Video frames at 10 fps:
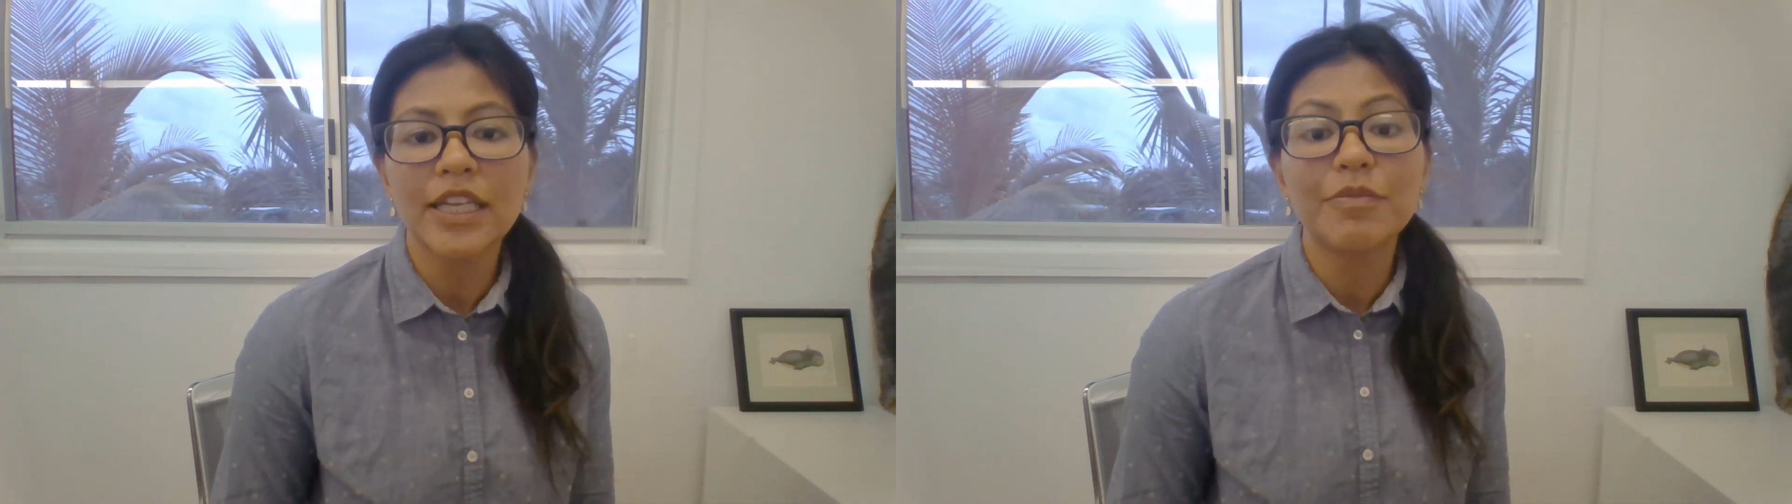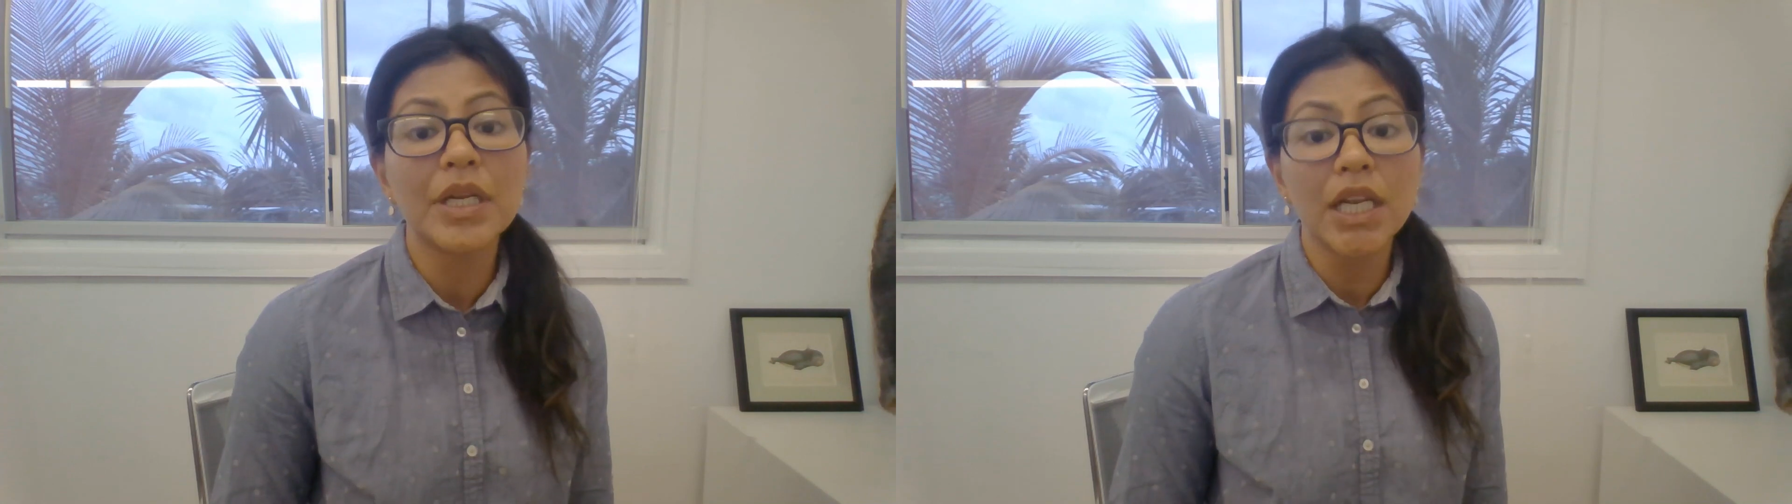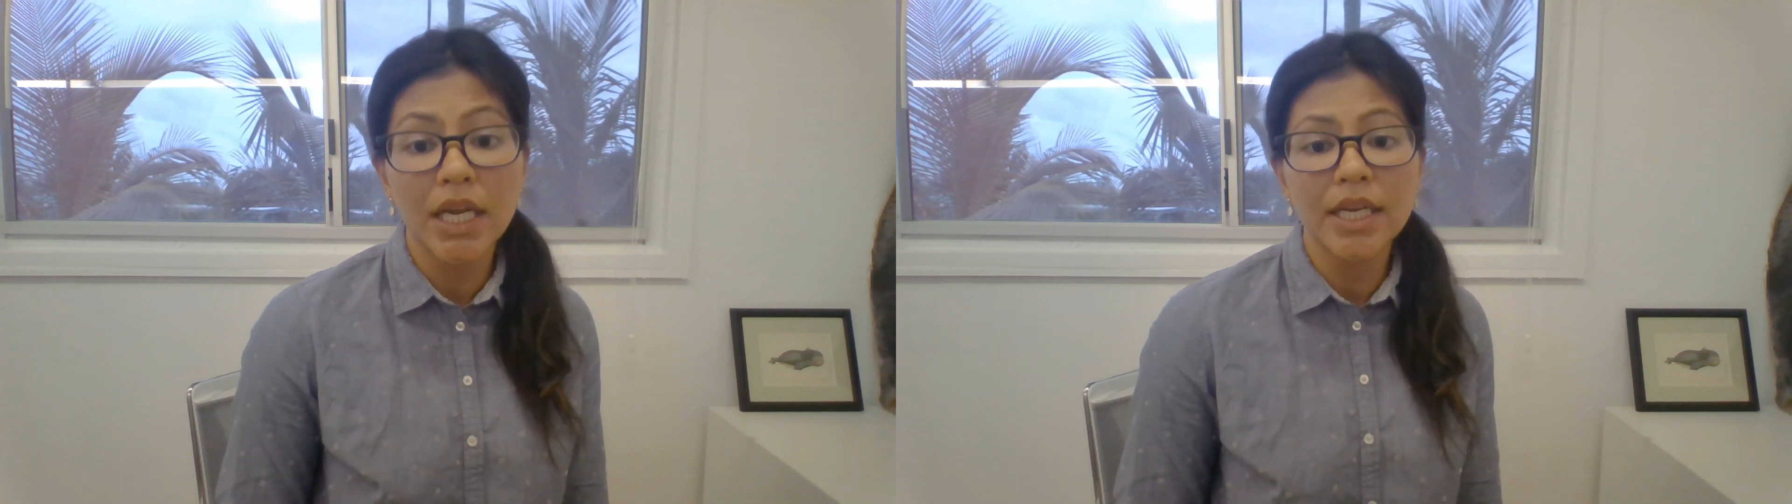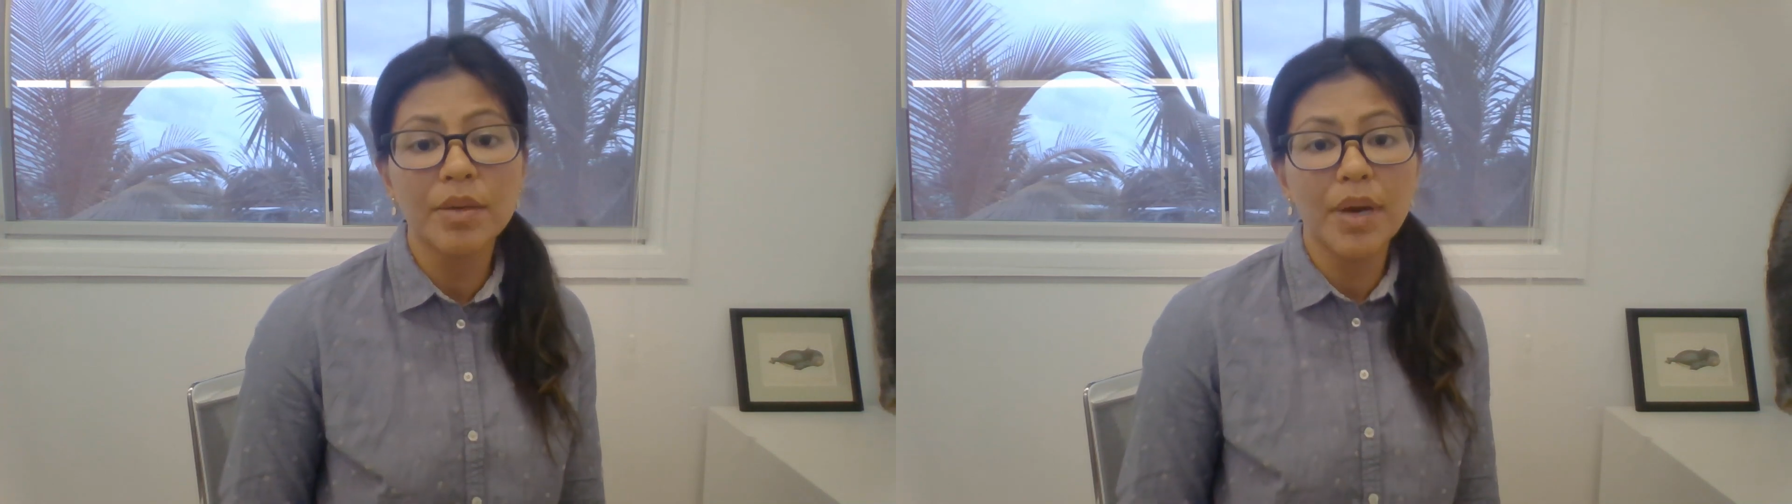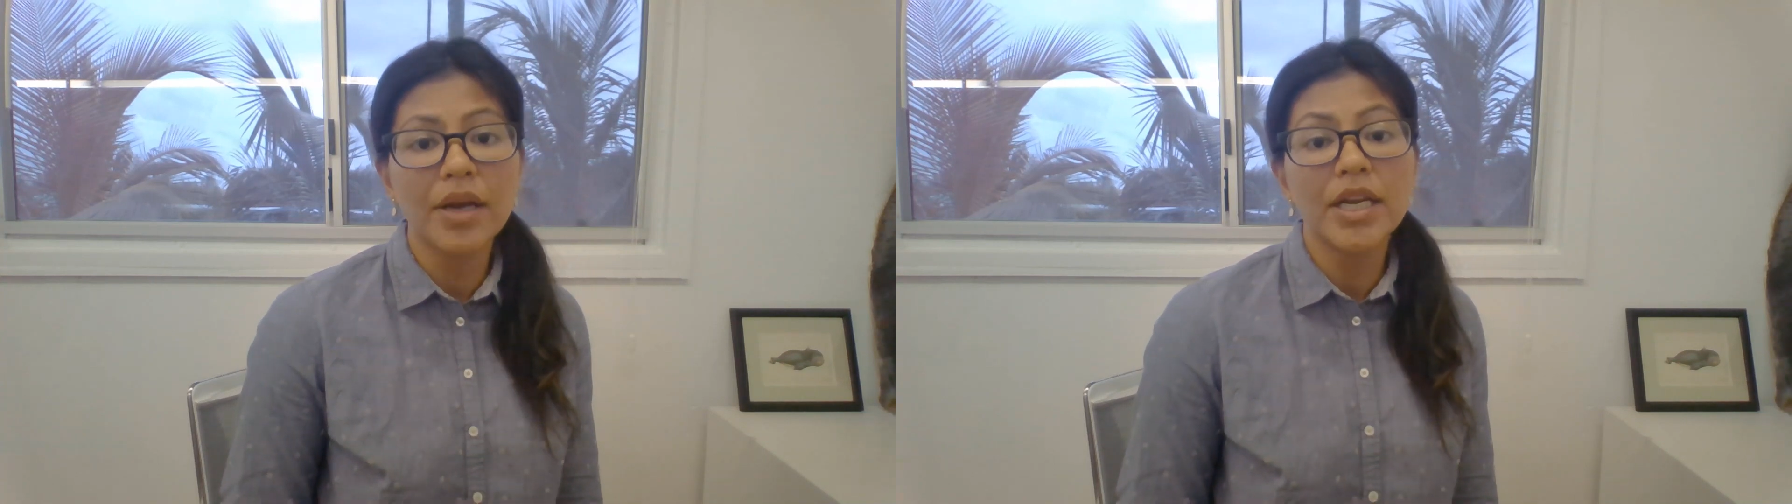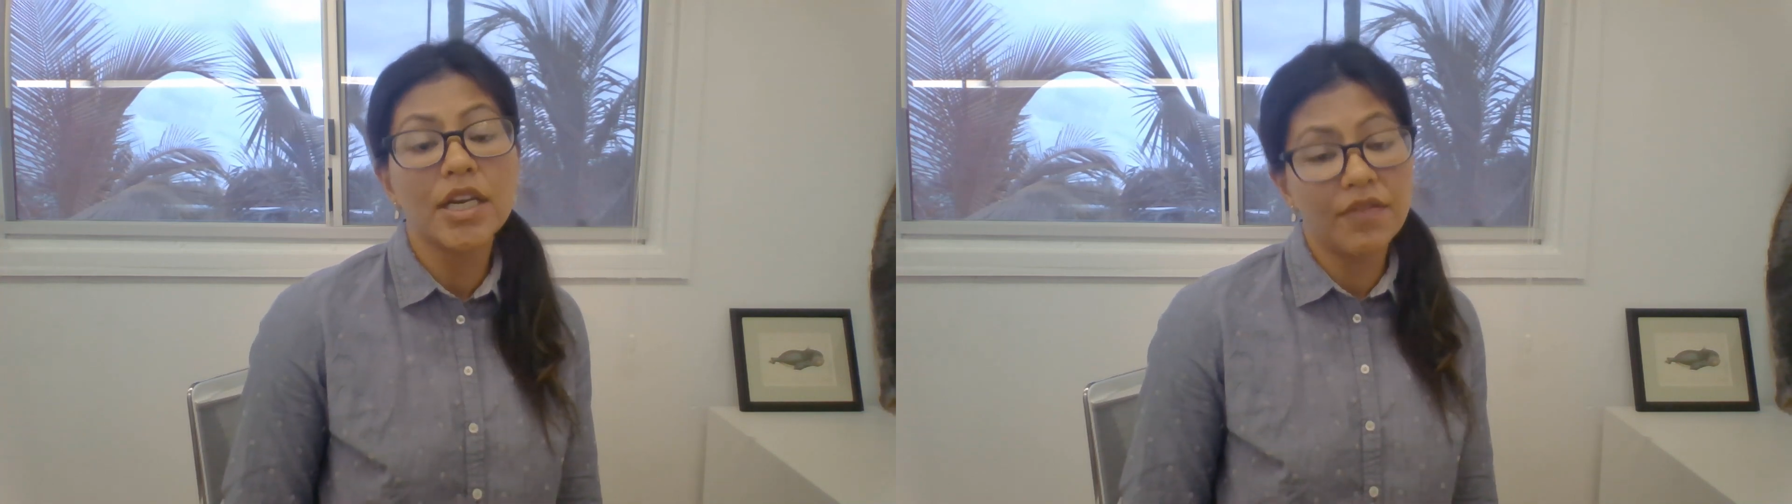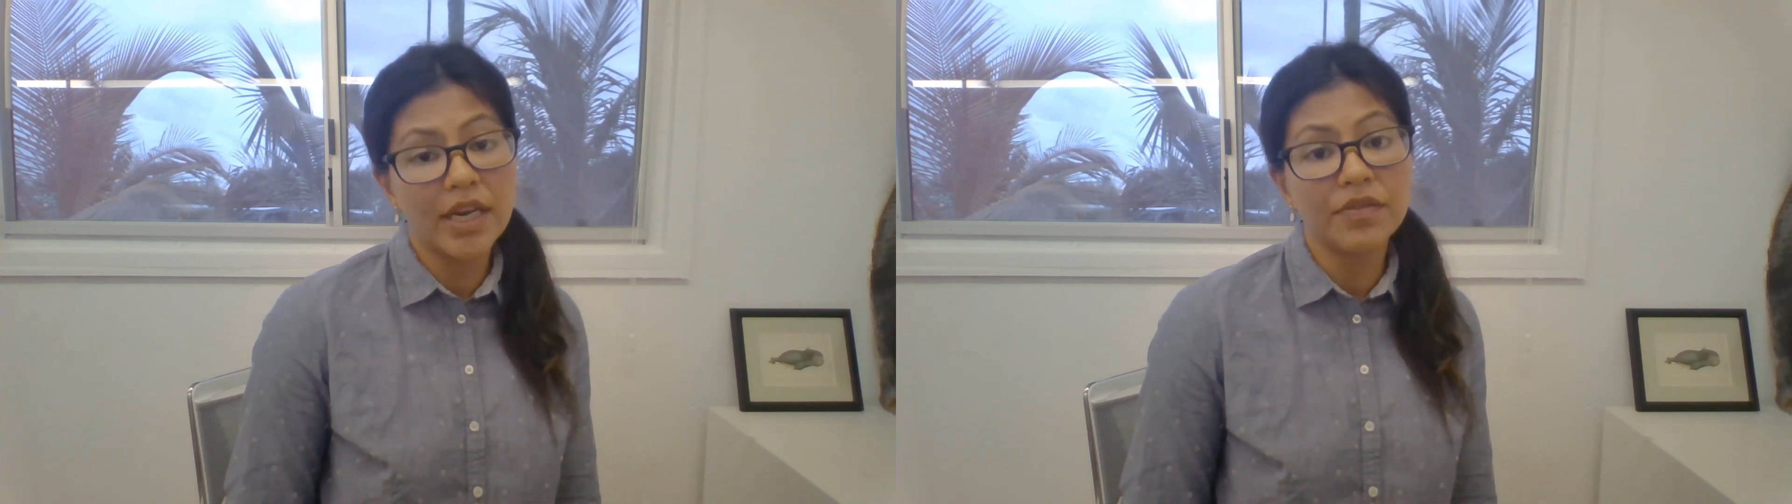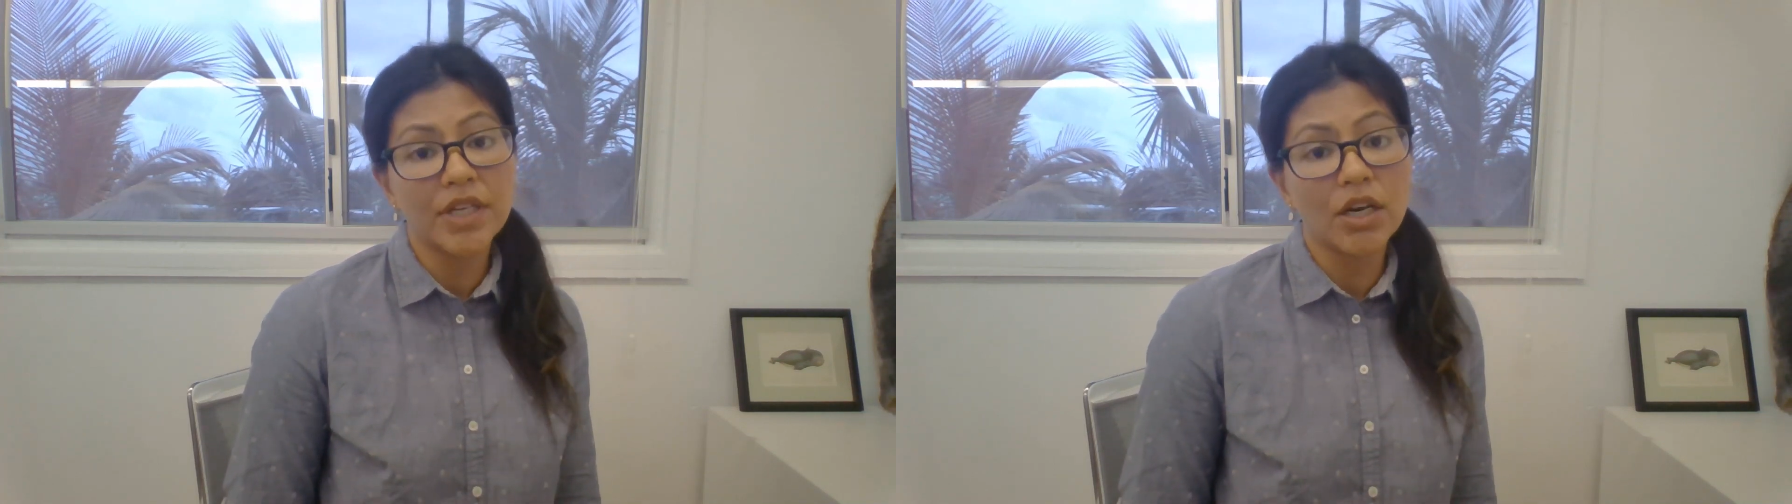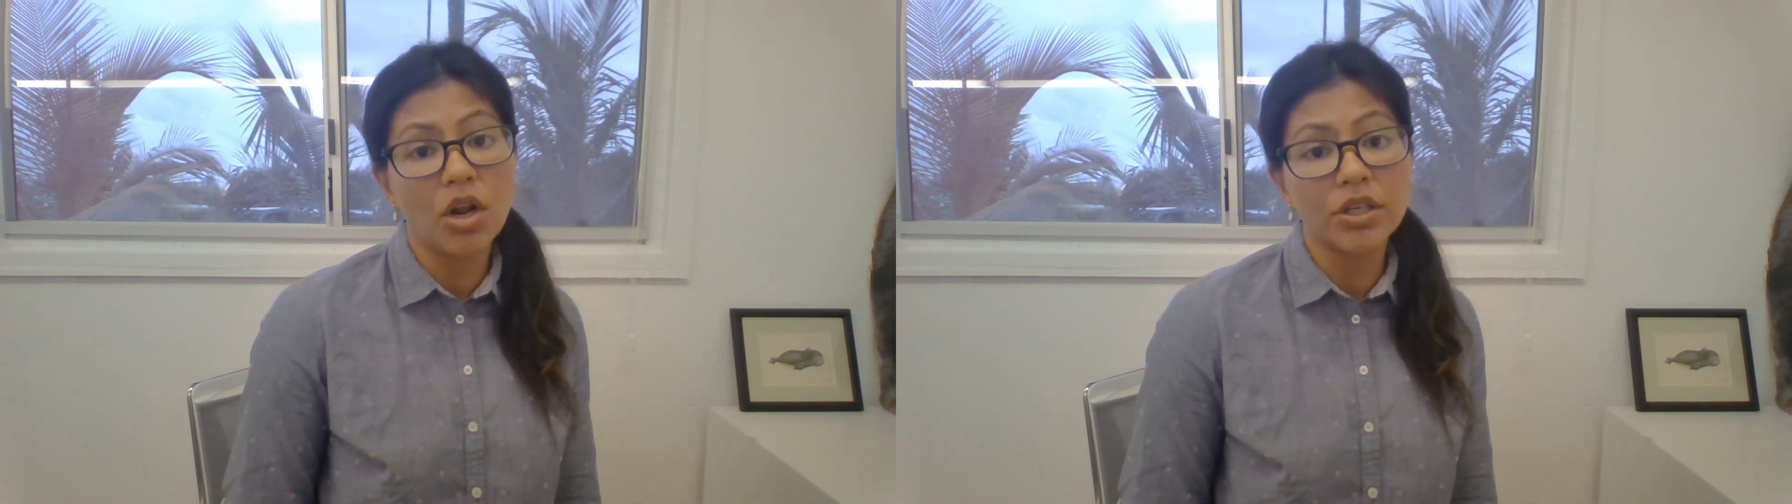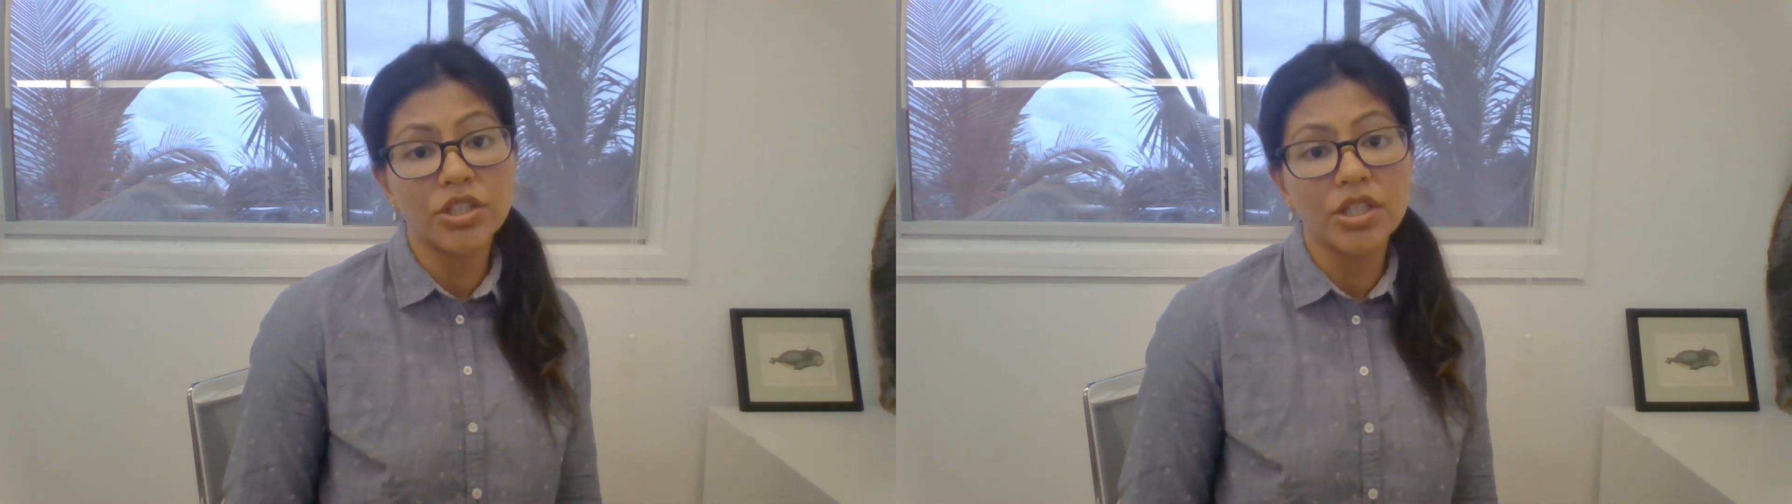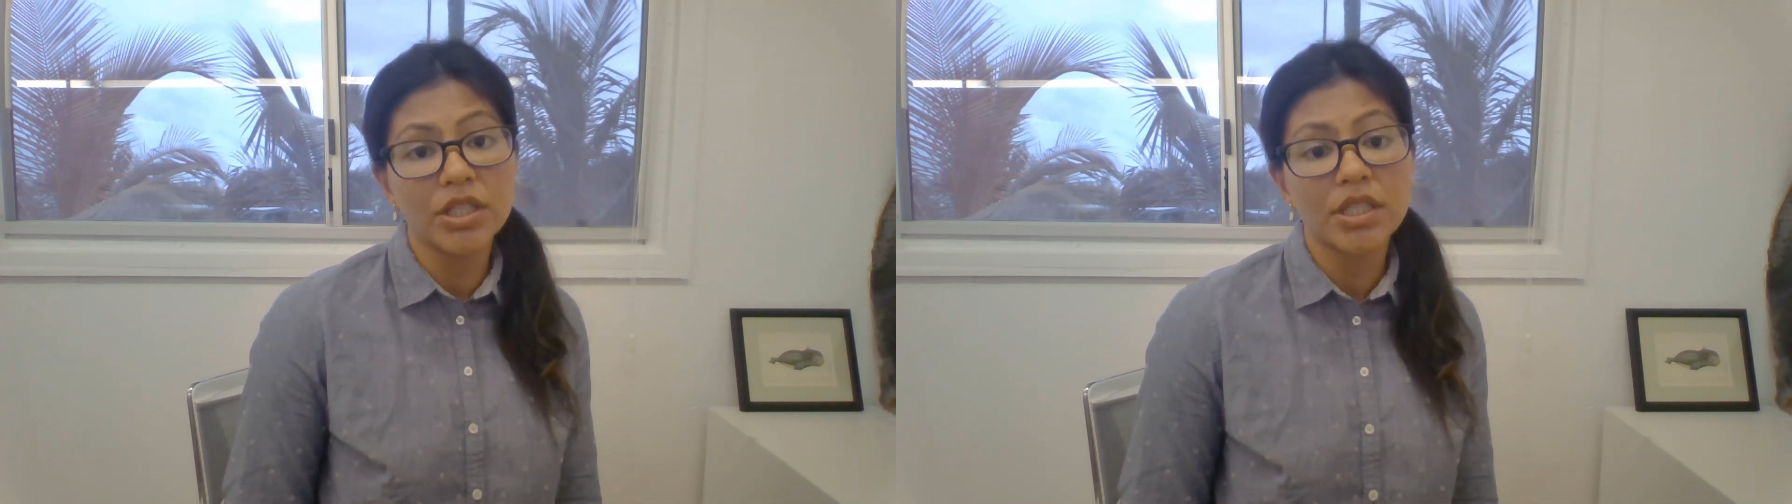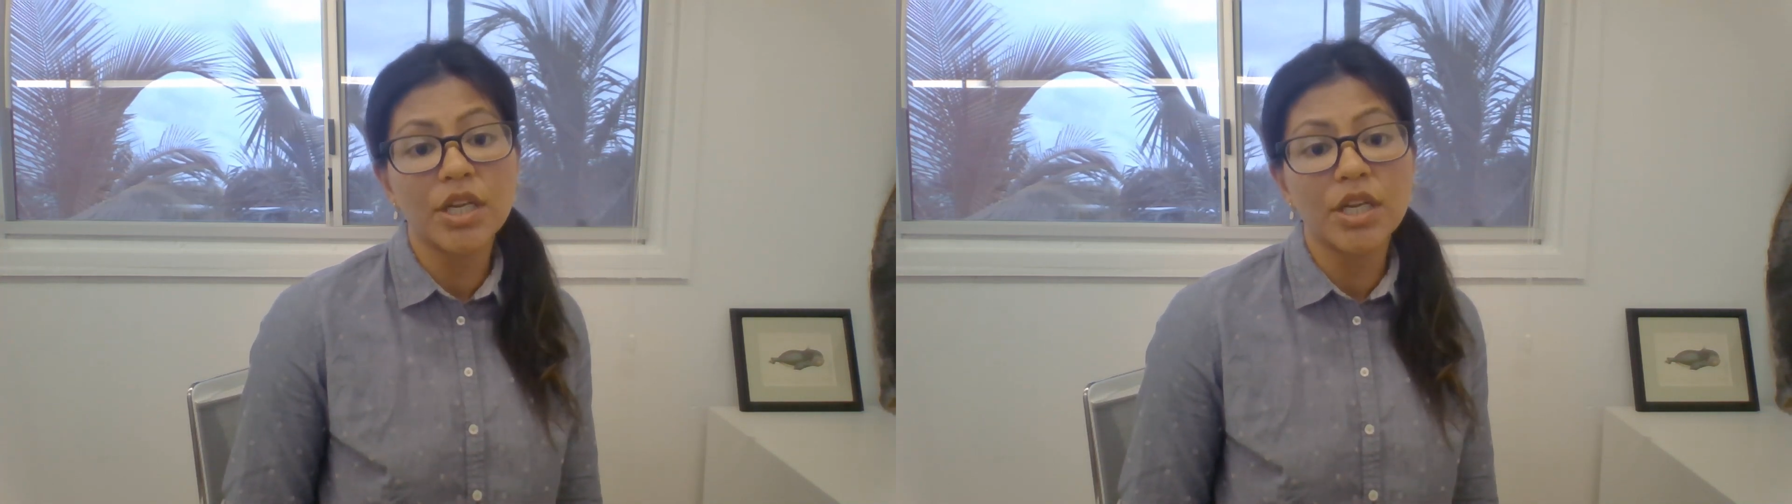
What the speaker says: have been learning about innovative technologies